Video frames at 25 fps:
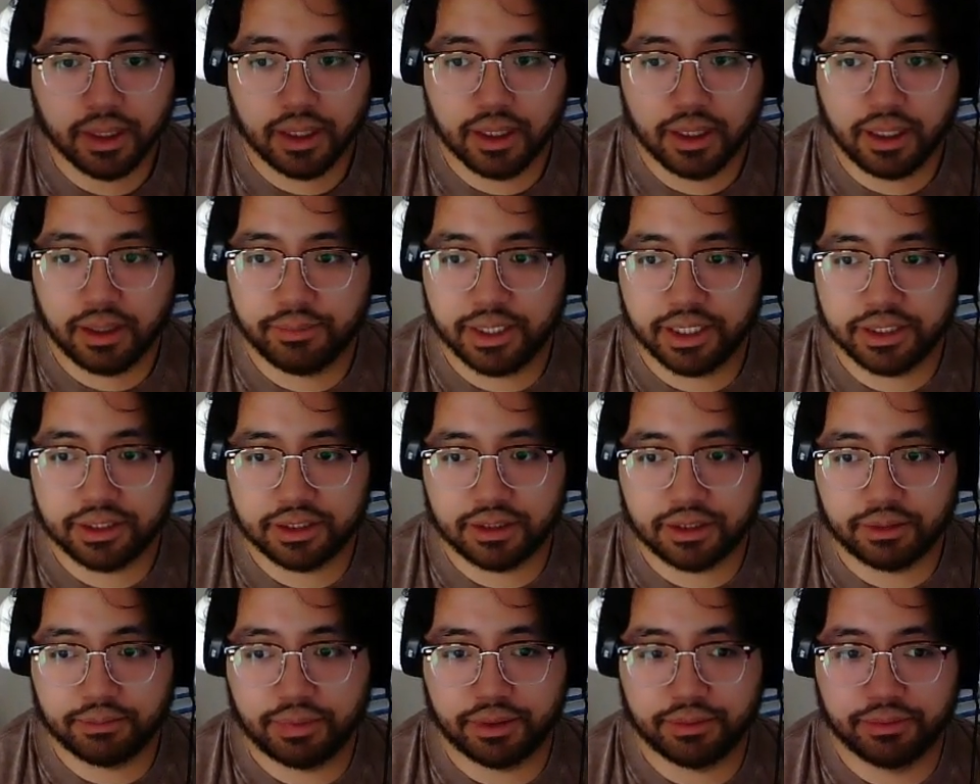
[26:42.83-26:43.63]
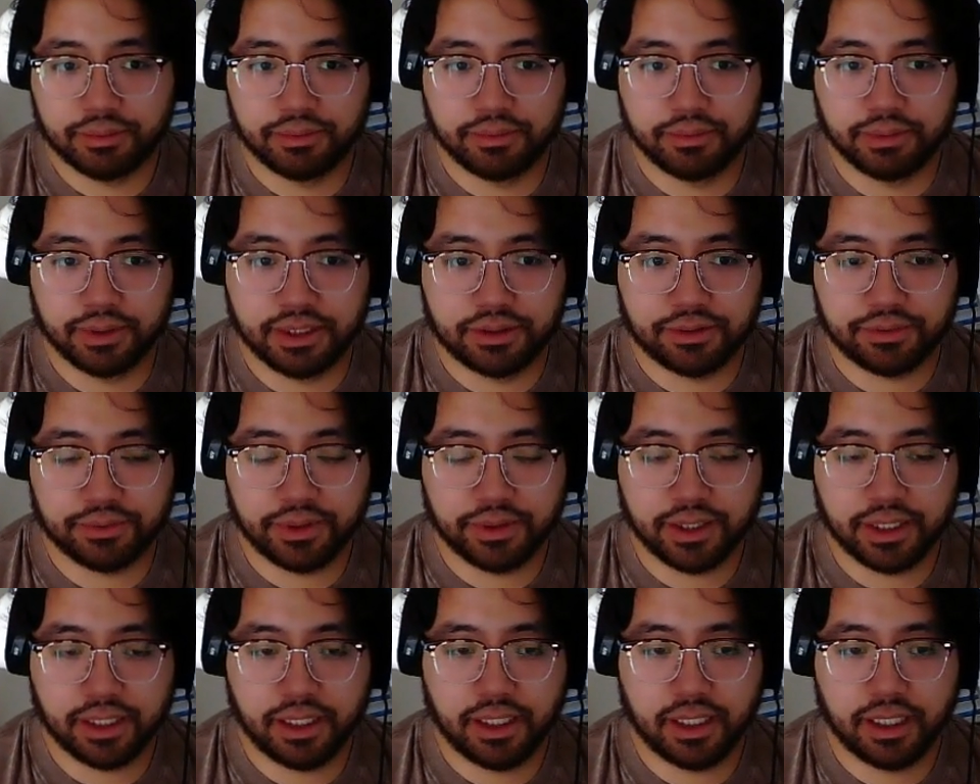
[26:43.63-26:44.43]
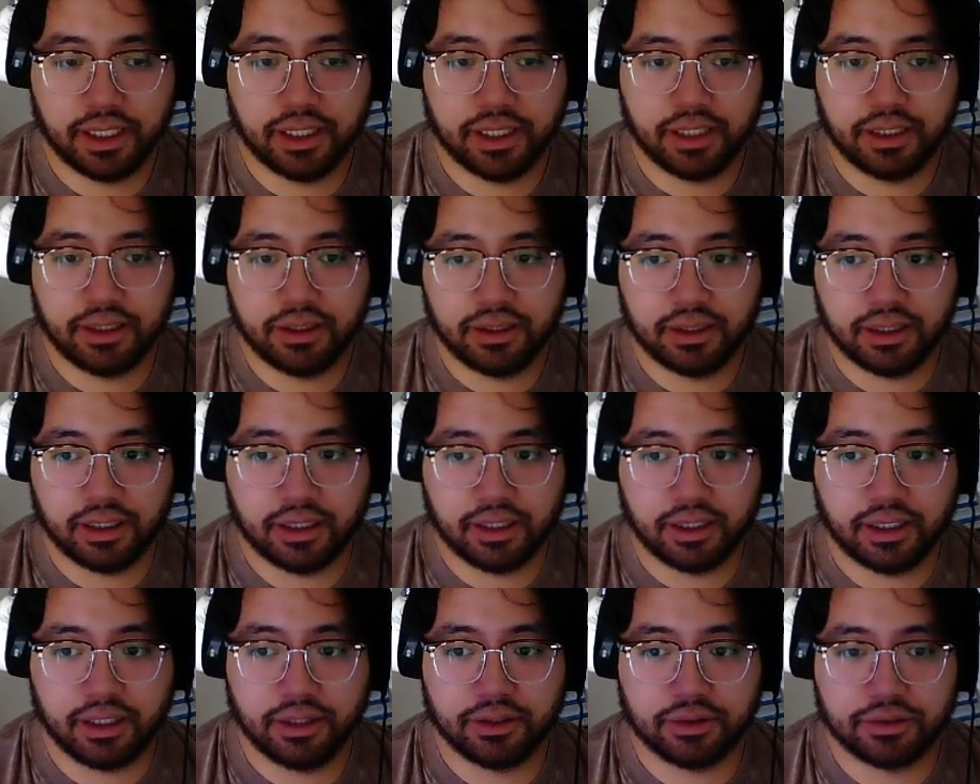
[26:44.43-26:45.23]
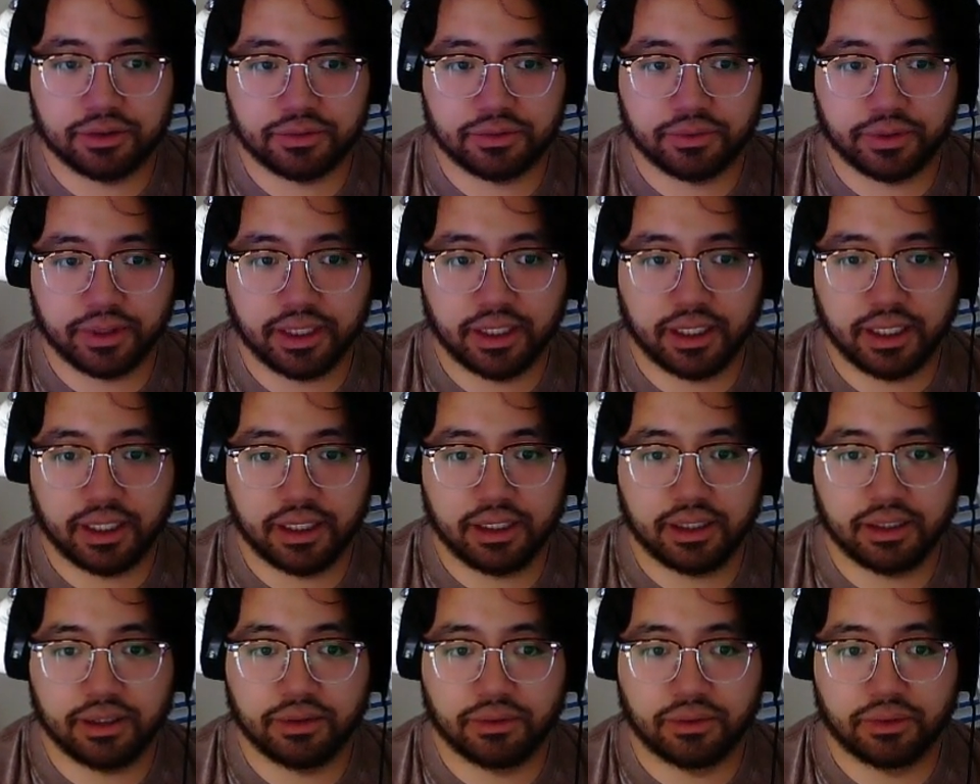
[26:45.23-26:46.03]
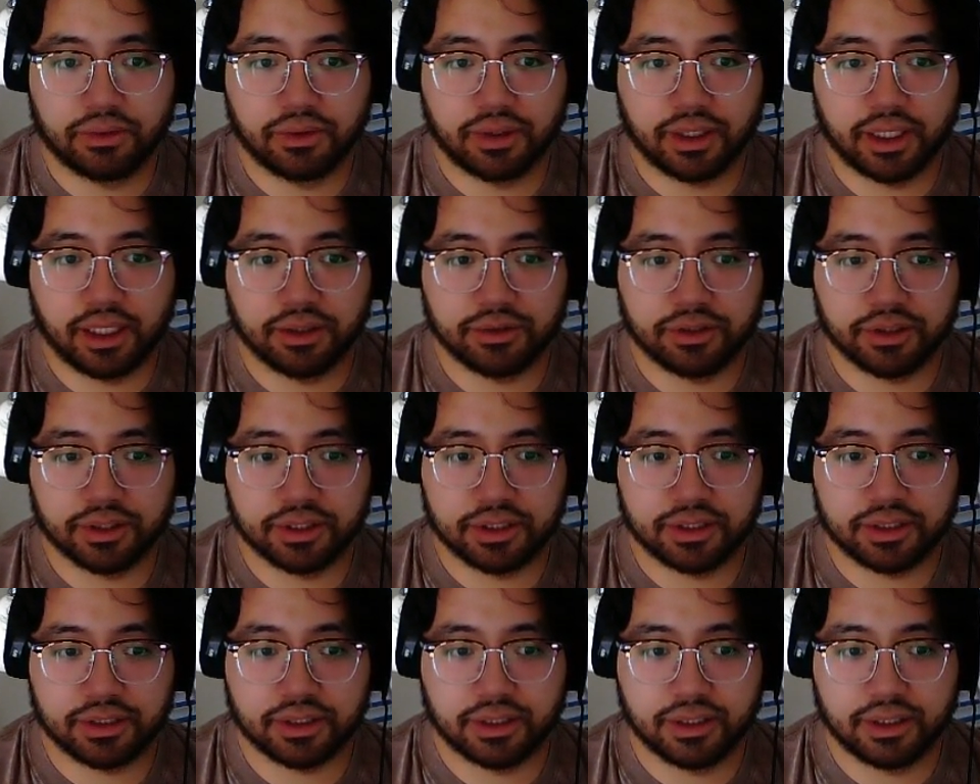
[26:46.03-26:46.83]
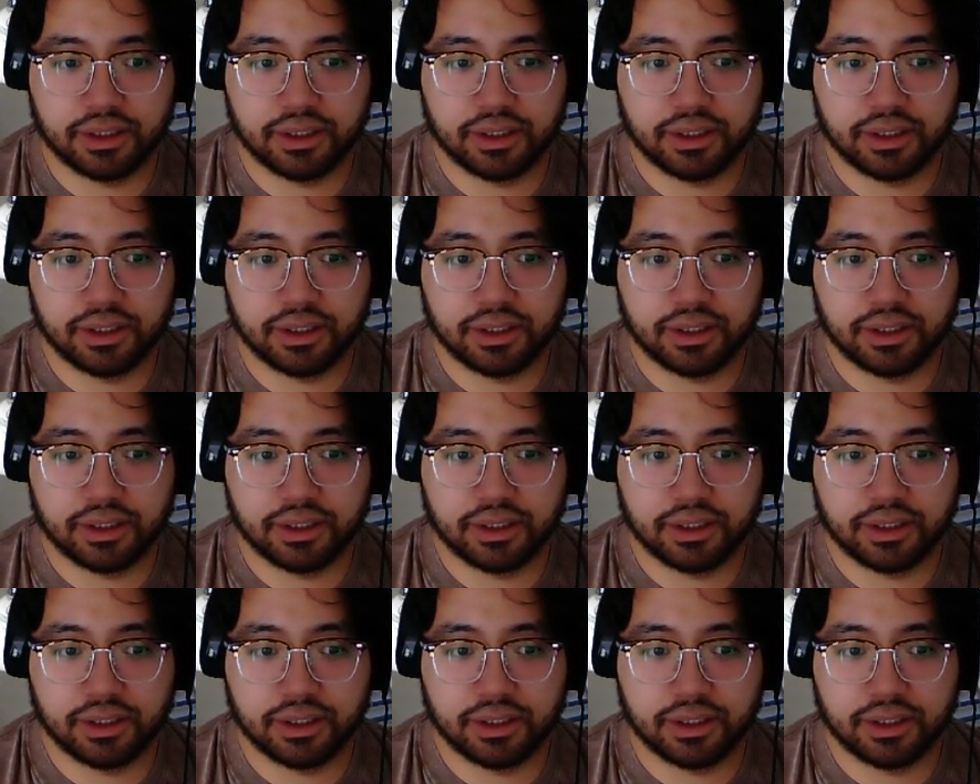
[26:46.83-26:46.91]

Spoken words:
I imagine I'll probably swing again. I'll either swing again or I'll just...